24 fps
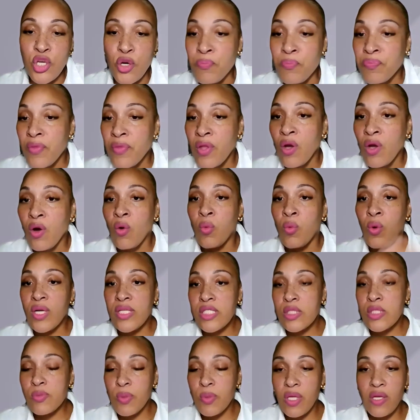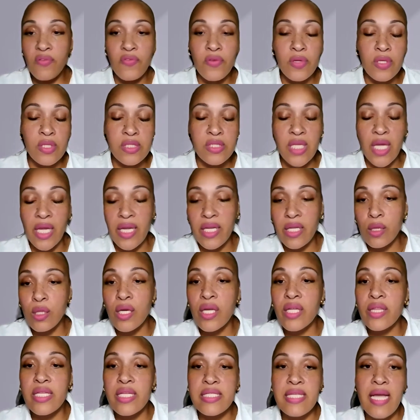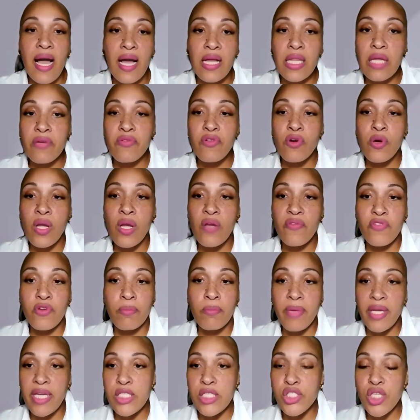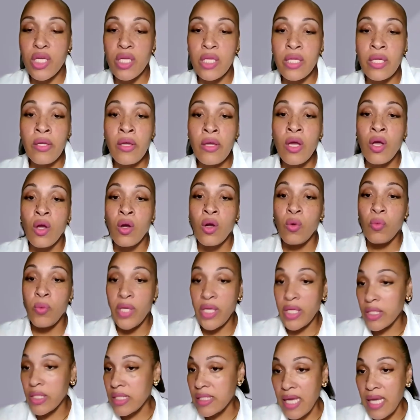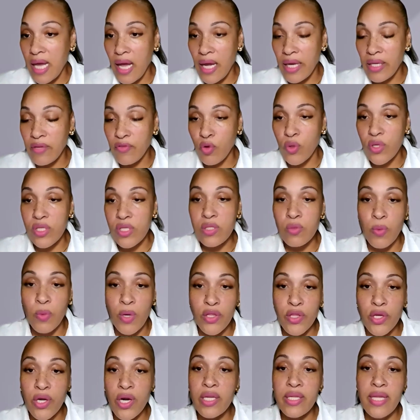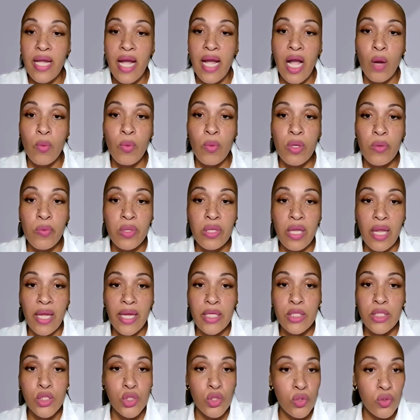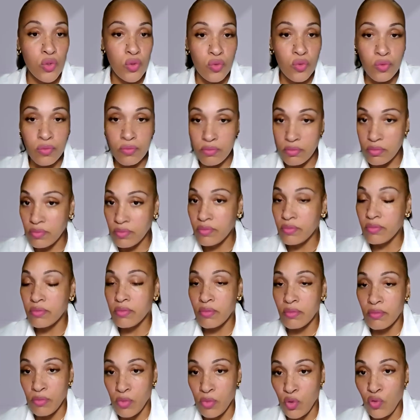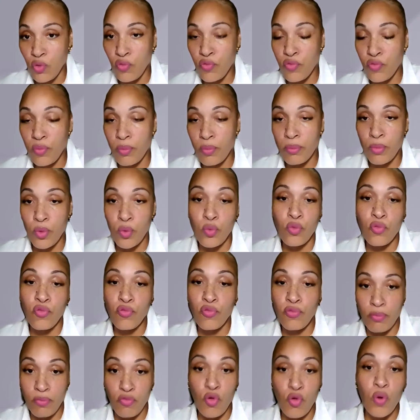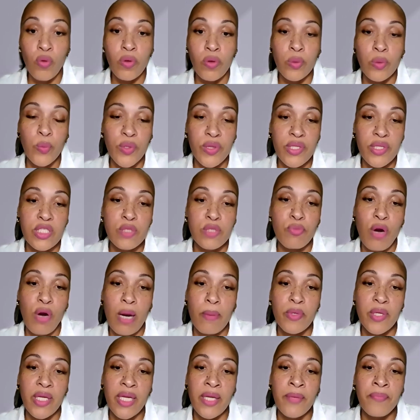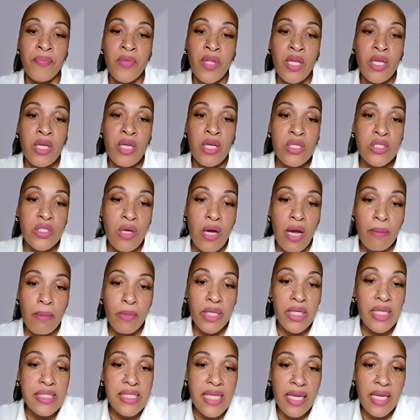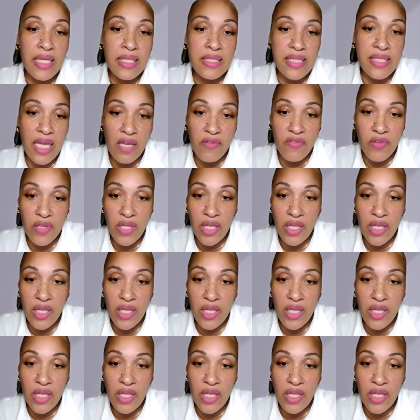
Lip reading: So once we've taken a look at this high level information, we can decide, of course, whether or not we would like to move forward with this property. So I'm going to take